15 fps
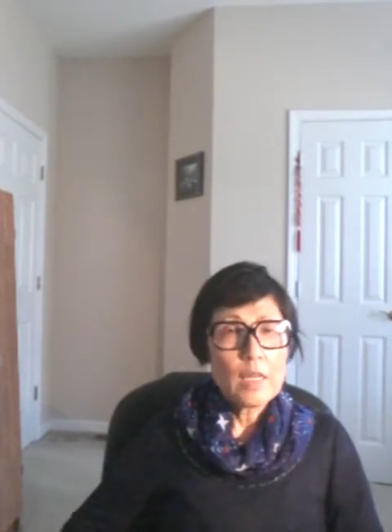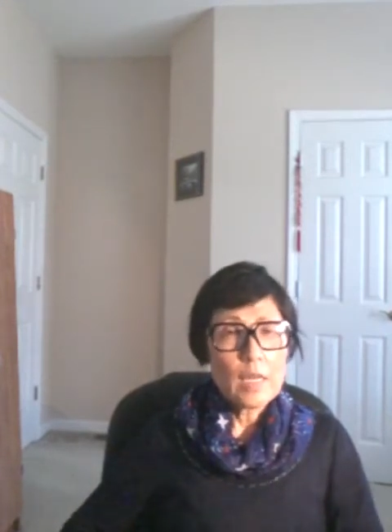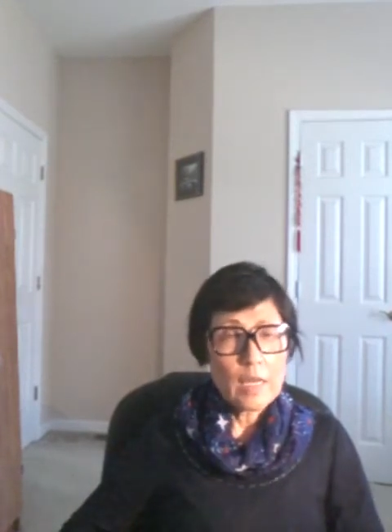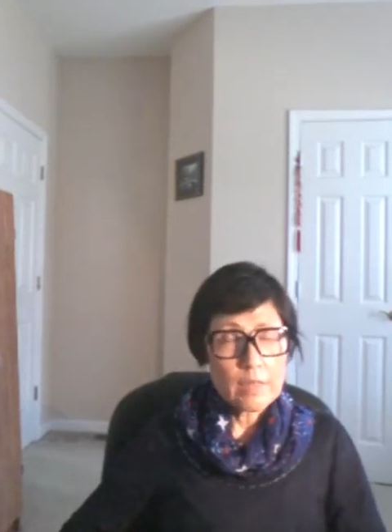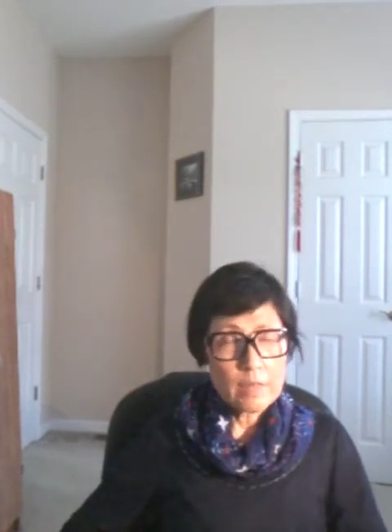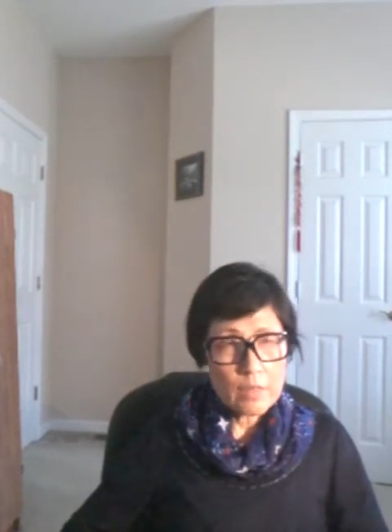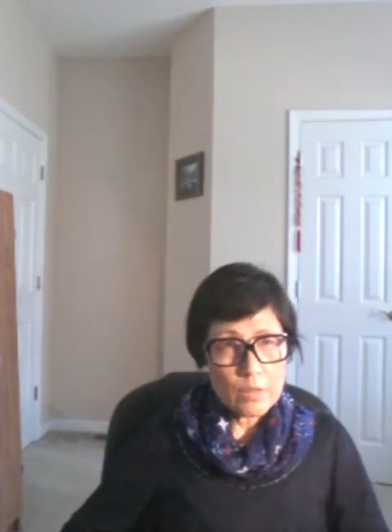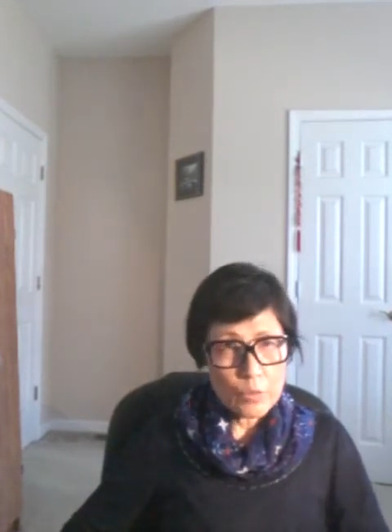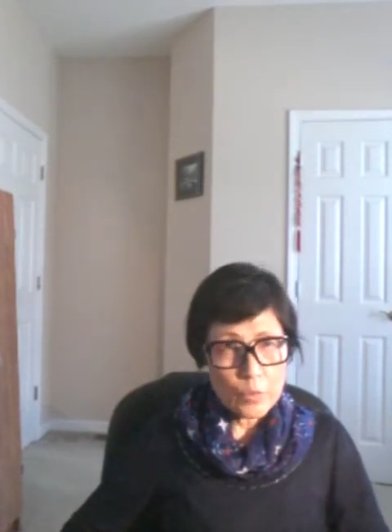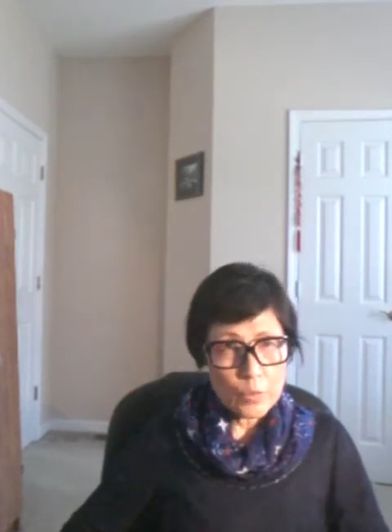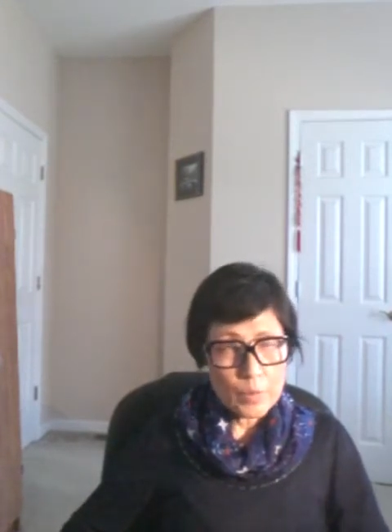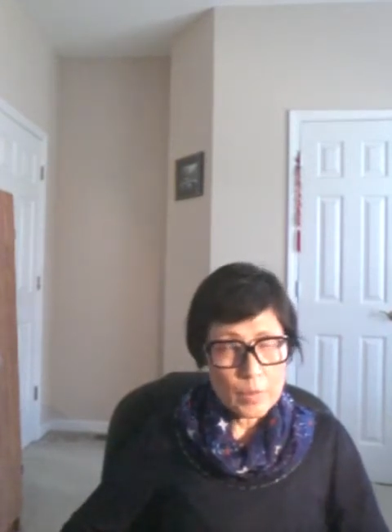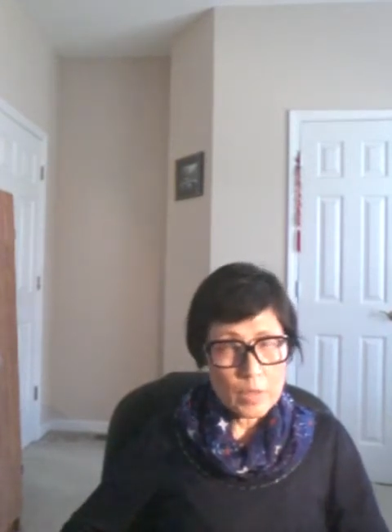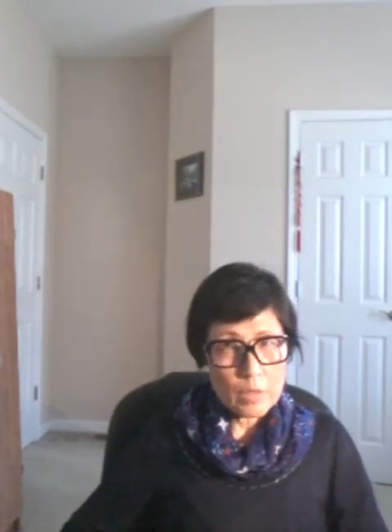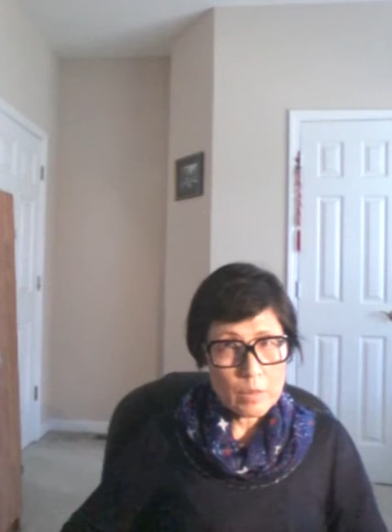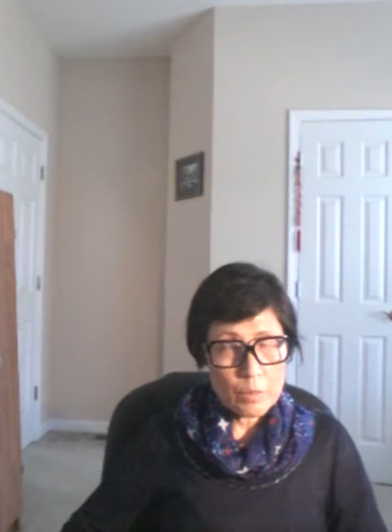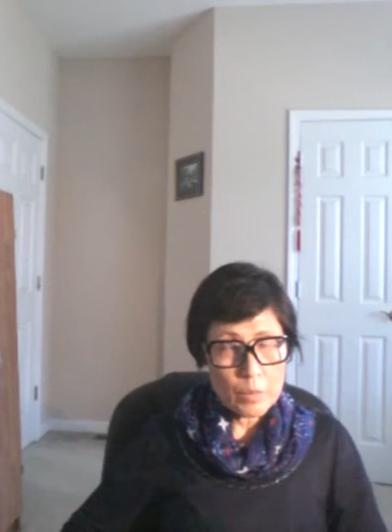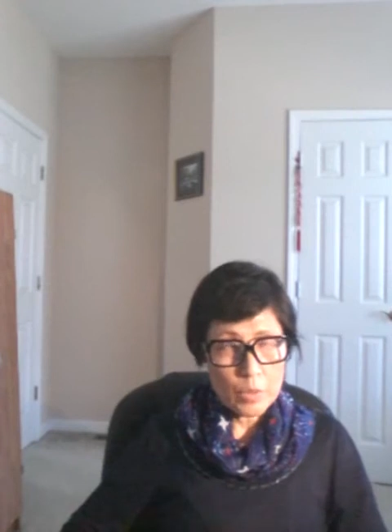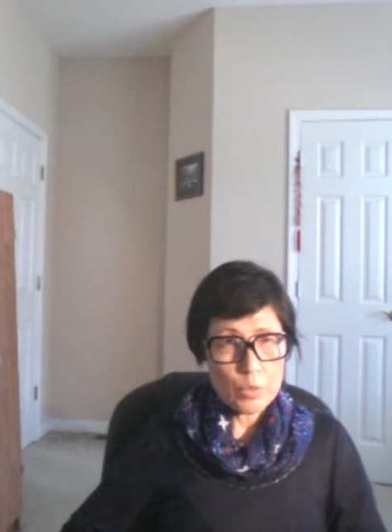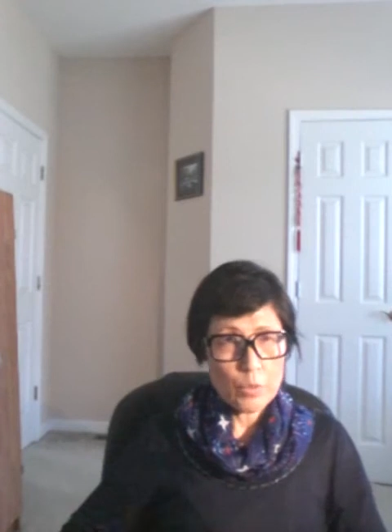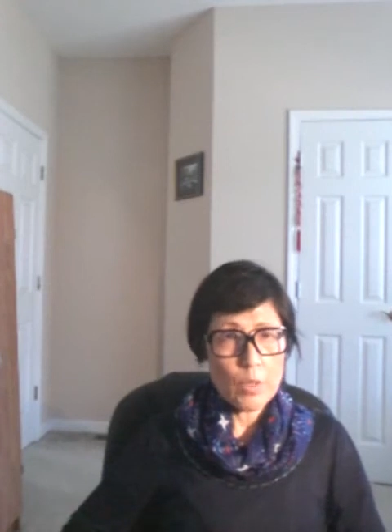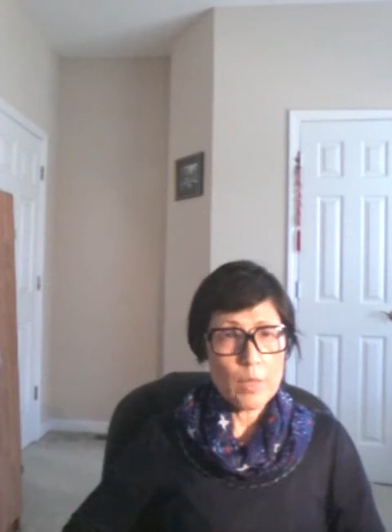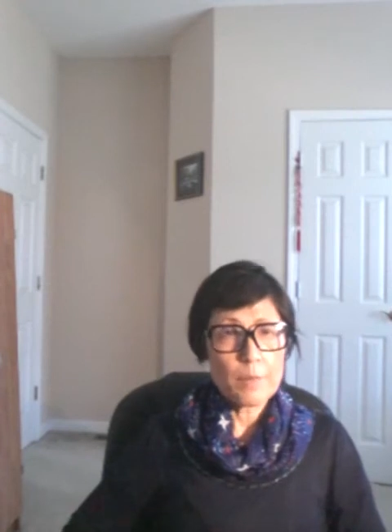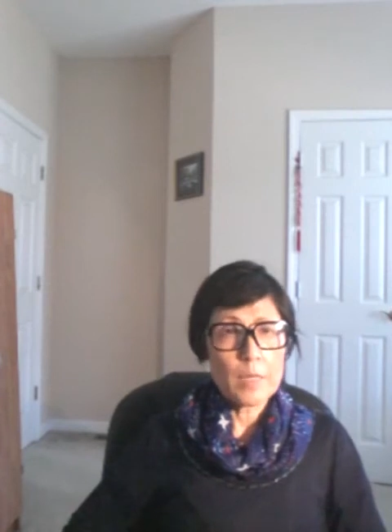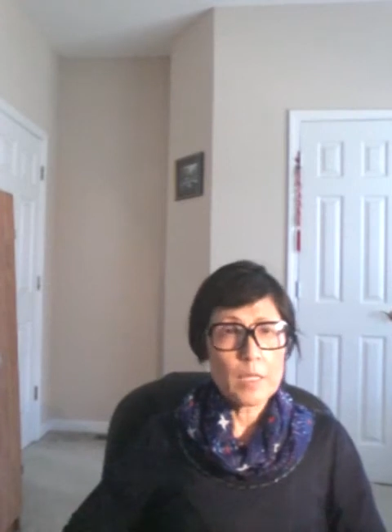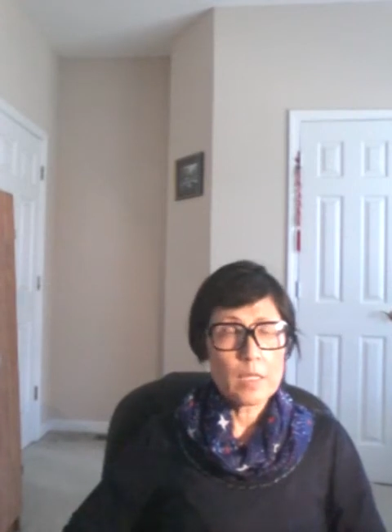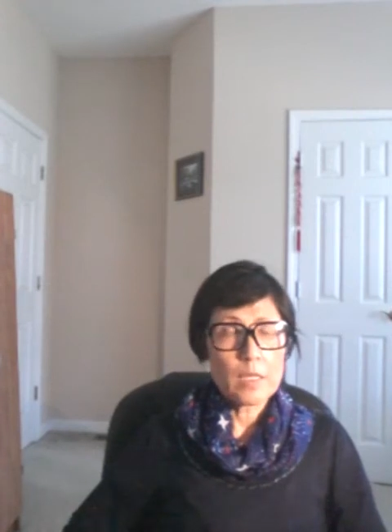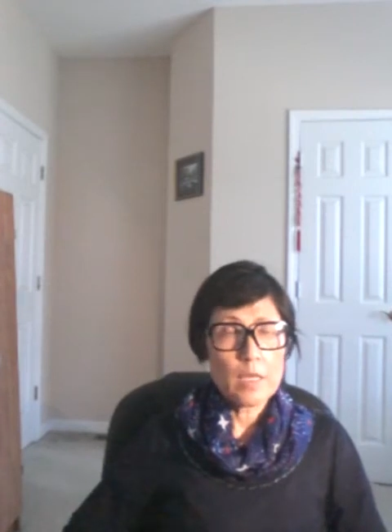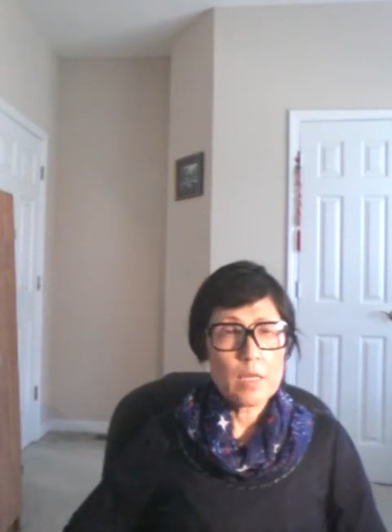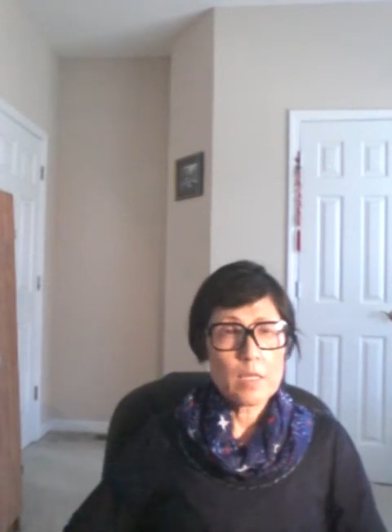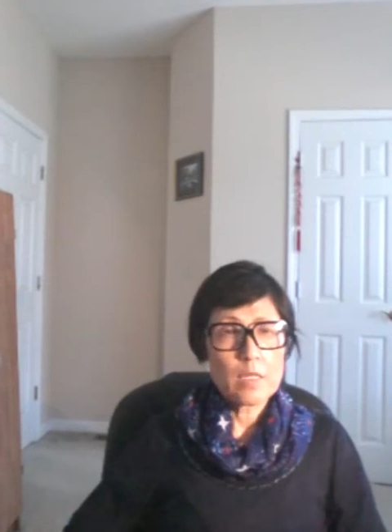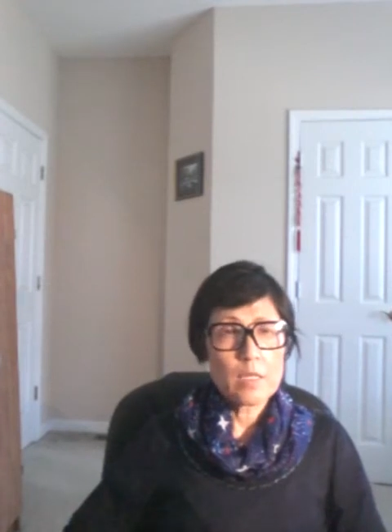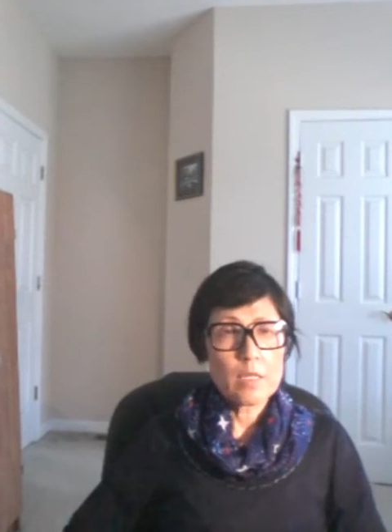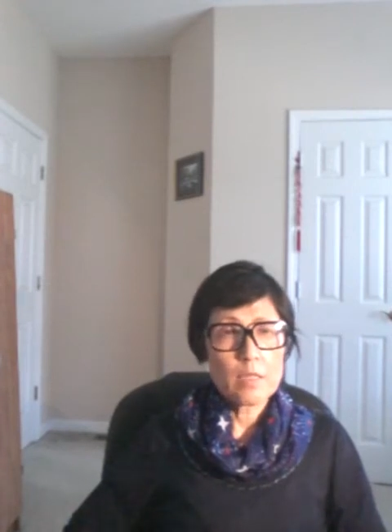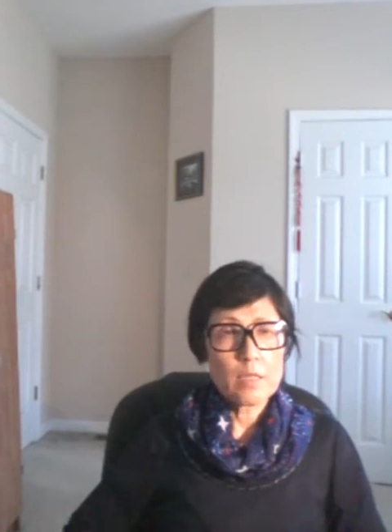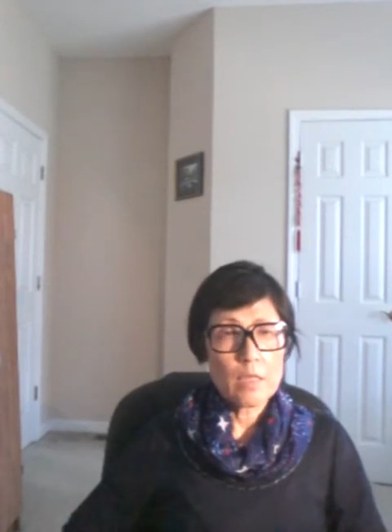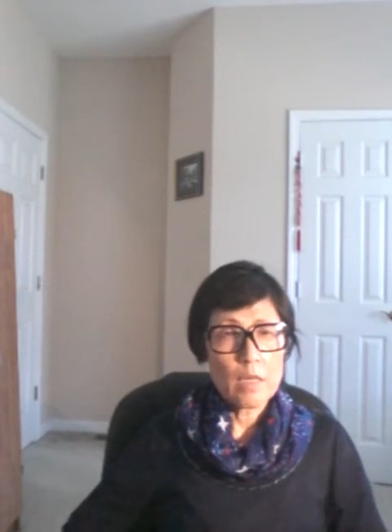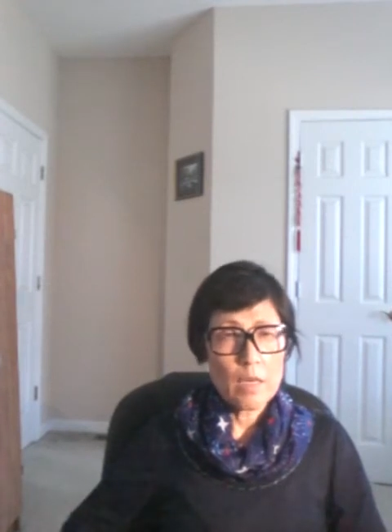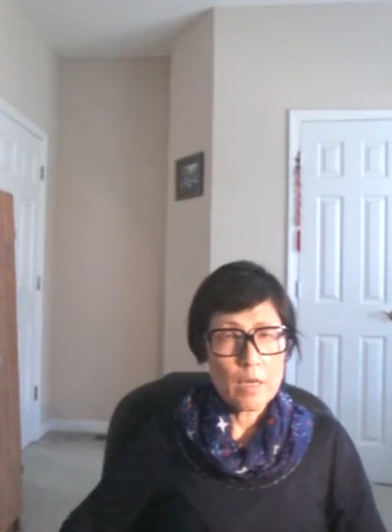and you will be prescribed medication